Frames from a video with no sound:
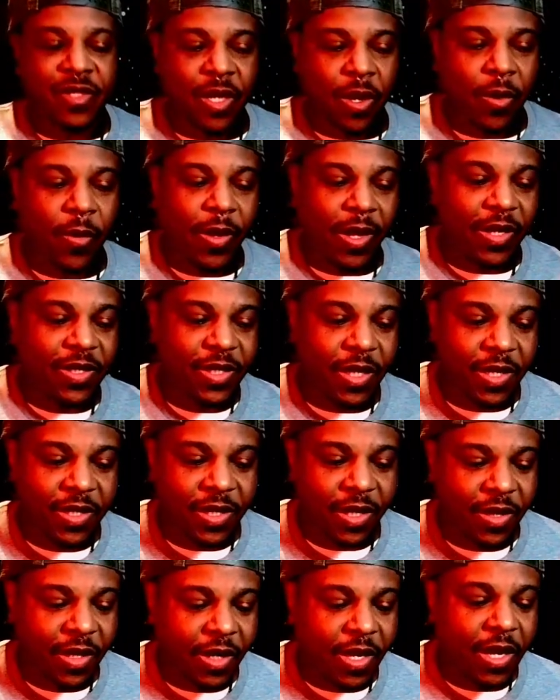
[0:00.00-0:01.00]
So it's
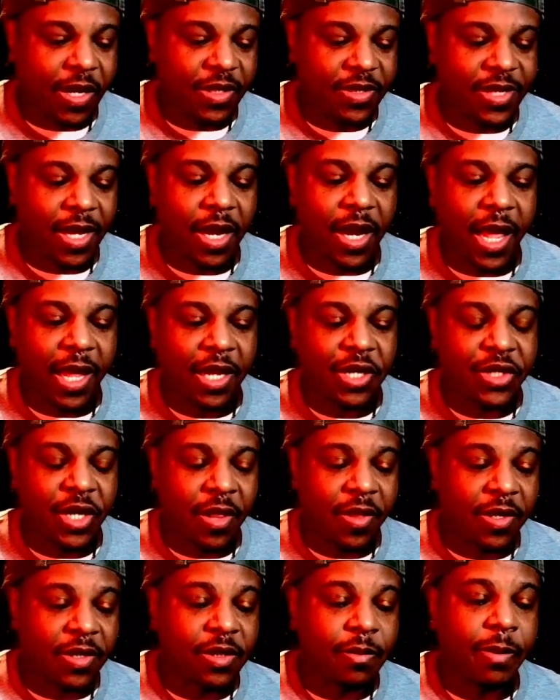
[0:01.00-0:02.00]
it's they're going to sound like each
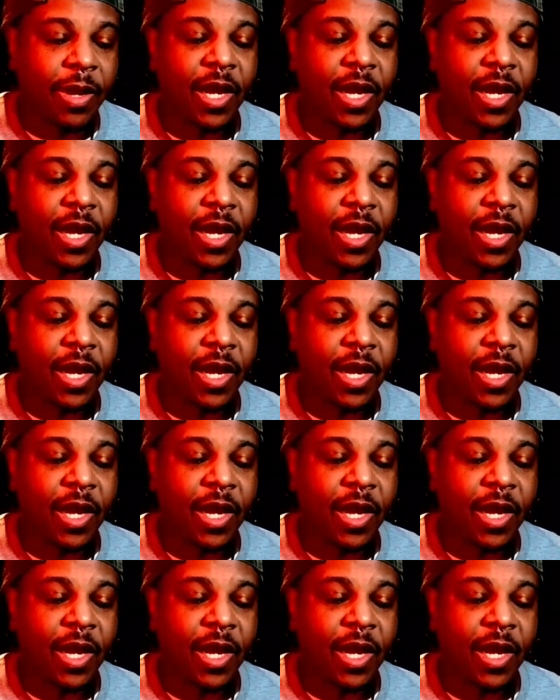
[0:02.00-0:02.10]
other's.